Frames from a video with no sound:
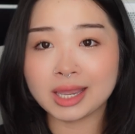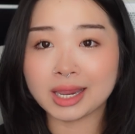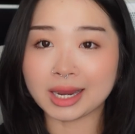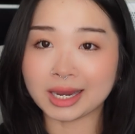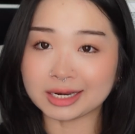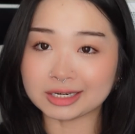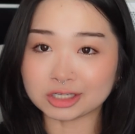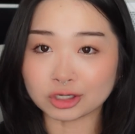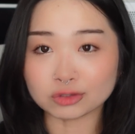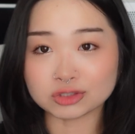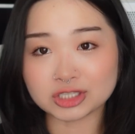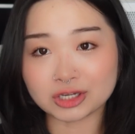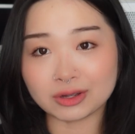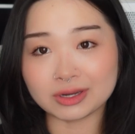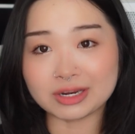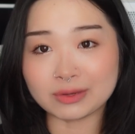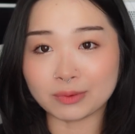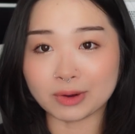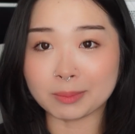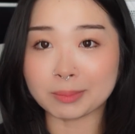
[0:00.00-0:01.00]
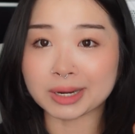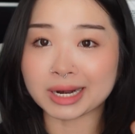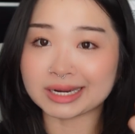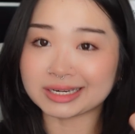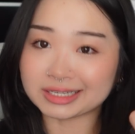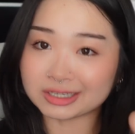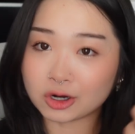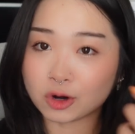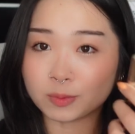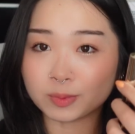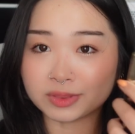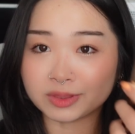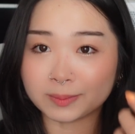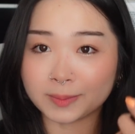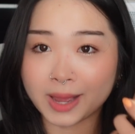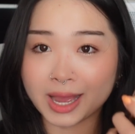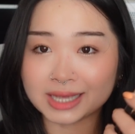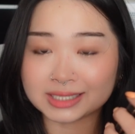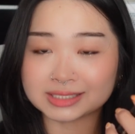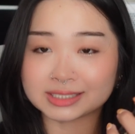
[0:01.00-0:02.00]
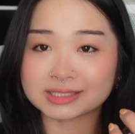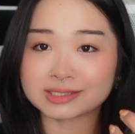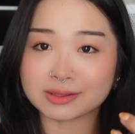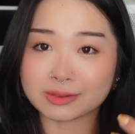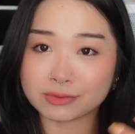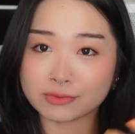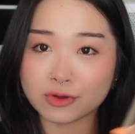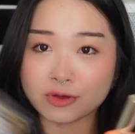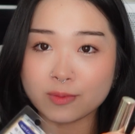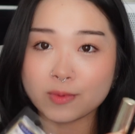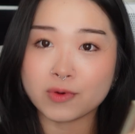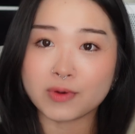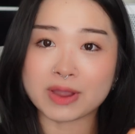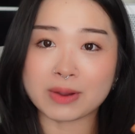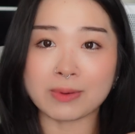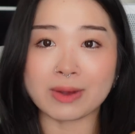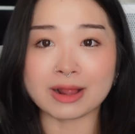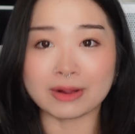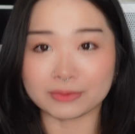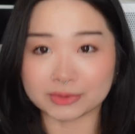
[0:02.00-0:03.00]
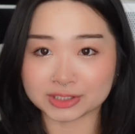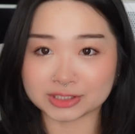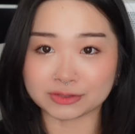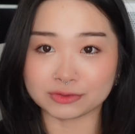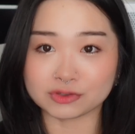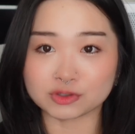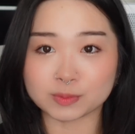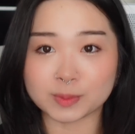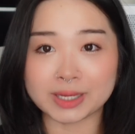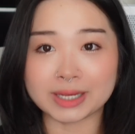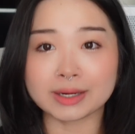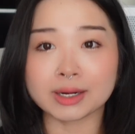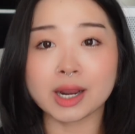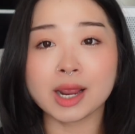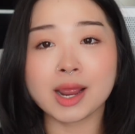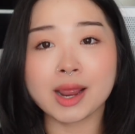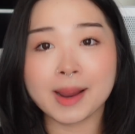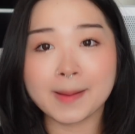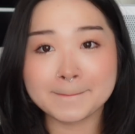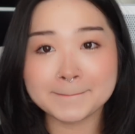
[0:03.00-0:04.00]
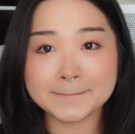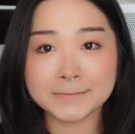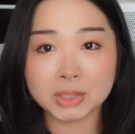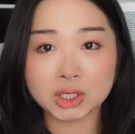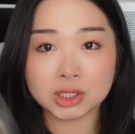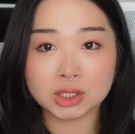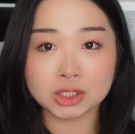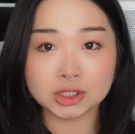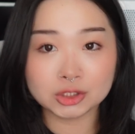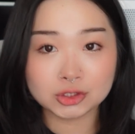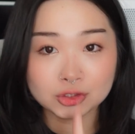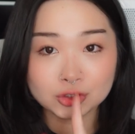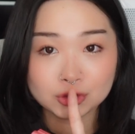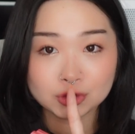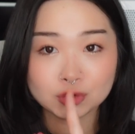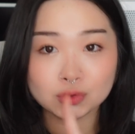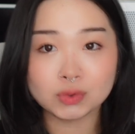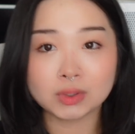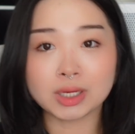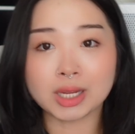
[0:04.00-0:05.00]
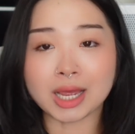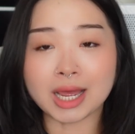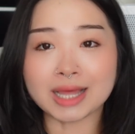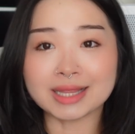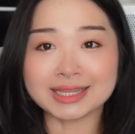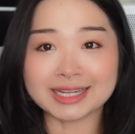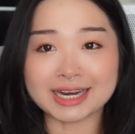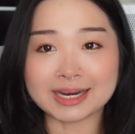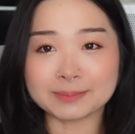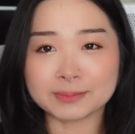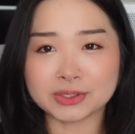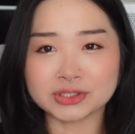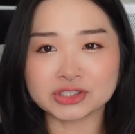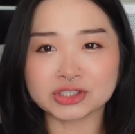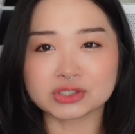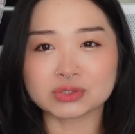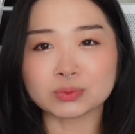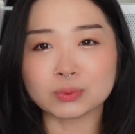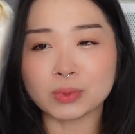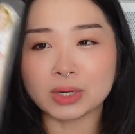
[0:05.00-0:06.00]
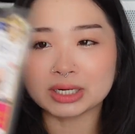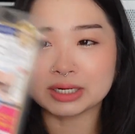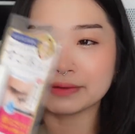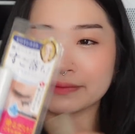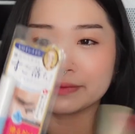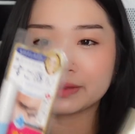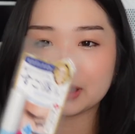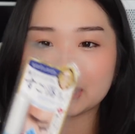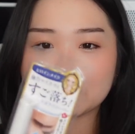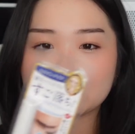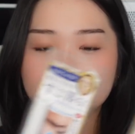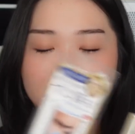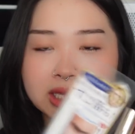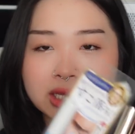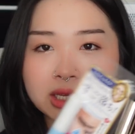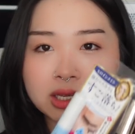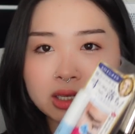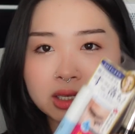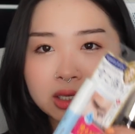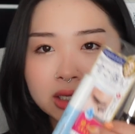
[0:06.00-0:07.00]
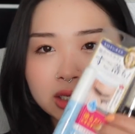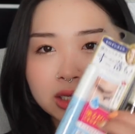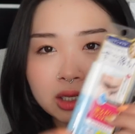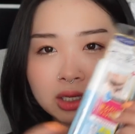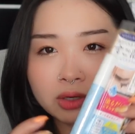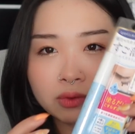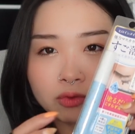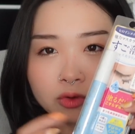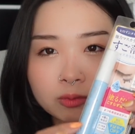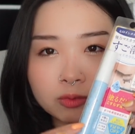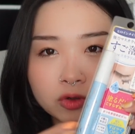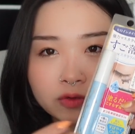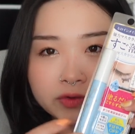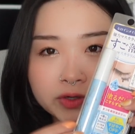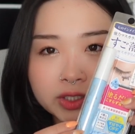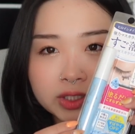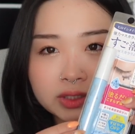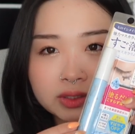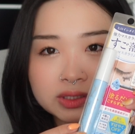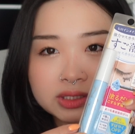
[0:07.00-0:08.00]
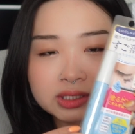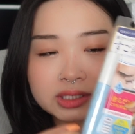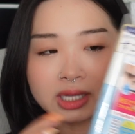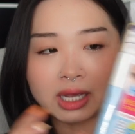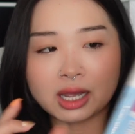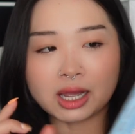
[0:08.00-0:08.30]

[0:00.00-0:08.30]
And don't tell anyone, but I did open the boxes and throw them away while I was still in Japan. And then I purchased one of the removers.